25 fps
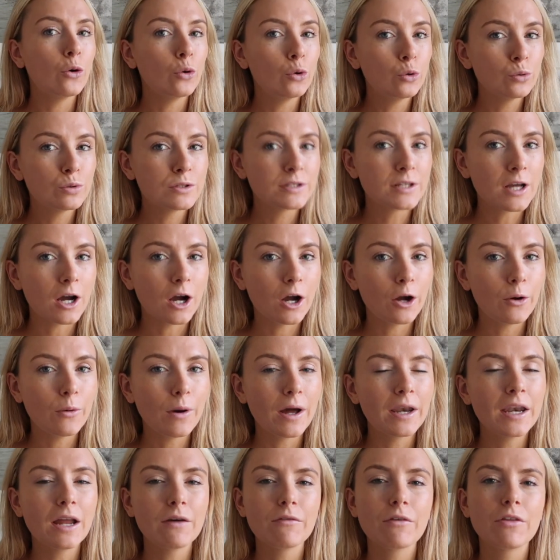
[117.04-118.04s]
Also,
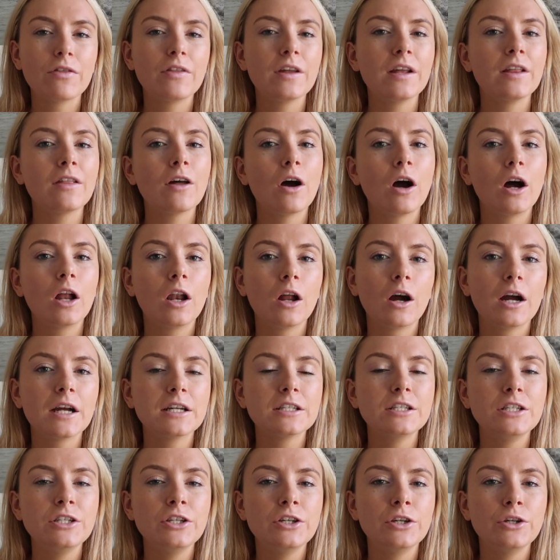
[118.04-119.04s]
another thing that I
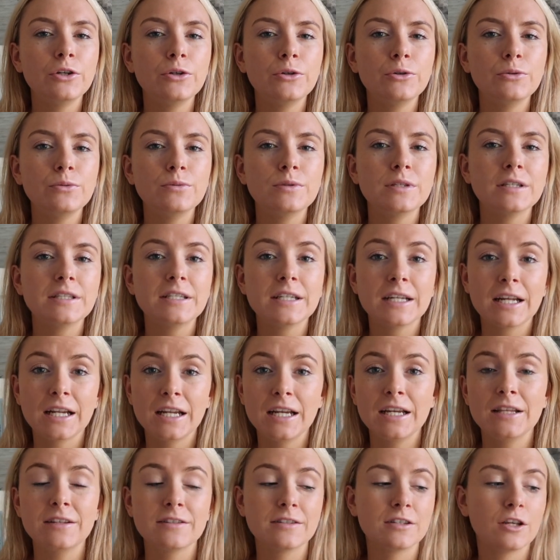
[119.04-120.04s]
like to use to
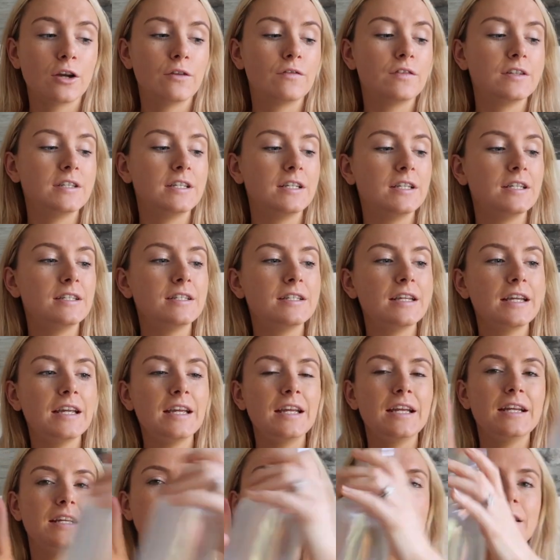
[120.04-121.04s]
clean the surfaces
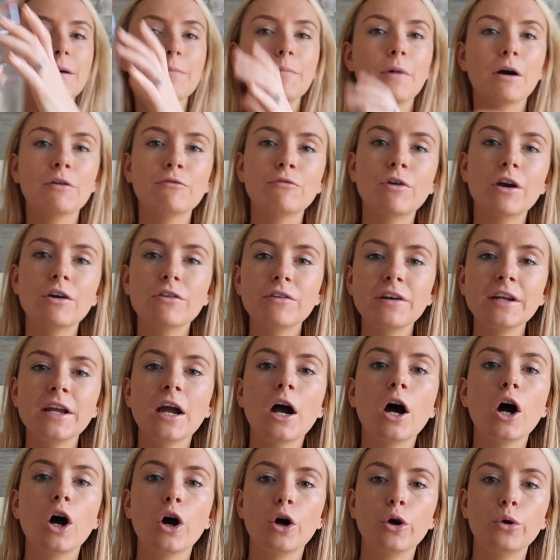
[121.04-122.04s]
is my very
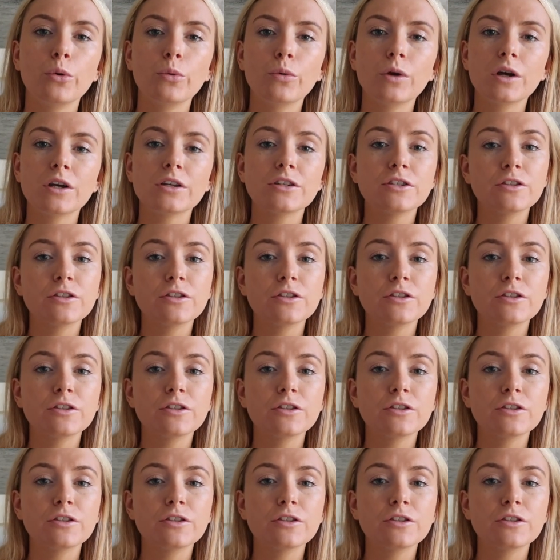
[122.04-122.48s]
own